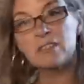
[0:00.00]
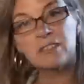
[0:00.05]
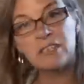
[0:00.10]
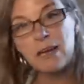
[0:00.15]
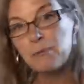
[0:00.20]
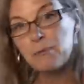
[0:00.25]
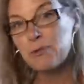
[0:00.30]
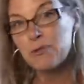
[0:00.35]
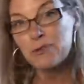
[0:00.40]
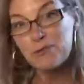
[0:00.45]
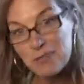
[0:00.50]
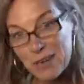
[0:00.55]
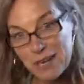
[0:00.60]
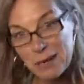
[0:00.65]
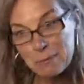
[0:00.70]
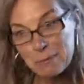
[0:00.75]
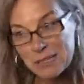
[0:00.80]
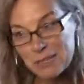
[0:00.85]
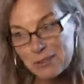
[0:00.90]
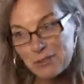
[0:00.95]
time with their
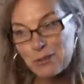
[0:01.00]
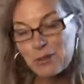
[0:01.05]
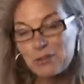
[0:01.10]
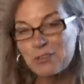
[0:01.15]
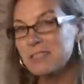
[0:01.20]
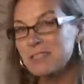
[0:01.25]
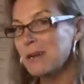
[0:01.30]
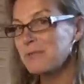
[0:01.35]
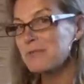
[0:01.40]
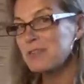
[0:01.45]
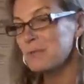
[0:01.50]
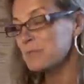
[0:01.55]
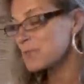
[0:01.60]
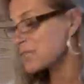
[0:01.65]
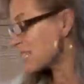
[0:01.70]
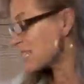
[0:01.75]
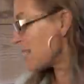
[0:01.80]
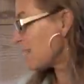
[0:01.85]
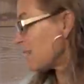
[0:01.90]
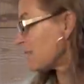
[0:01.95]
family and too little time for
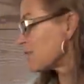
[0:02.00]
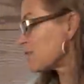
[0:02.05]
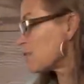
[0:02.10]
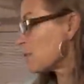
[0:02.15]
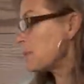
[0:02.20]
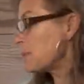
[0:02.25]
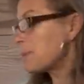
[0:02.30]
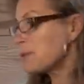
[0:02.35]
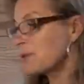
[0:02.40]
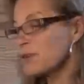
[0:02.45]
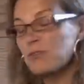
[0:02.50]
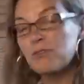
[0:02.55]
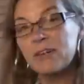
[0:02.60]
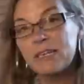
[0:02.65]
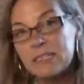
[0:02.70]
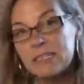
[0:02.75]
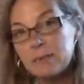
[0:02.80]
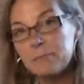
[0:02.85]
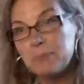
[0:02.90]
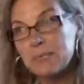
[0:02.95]
themselves. So people are
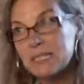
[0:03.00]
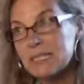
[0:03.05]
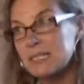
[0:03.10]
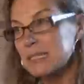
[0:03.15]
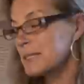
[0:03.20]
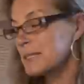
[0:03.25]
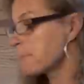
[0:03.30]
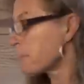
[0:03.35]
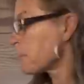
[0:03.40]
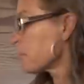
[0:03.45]
crazy busy.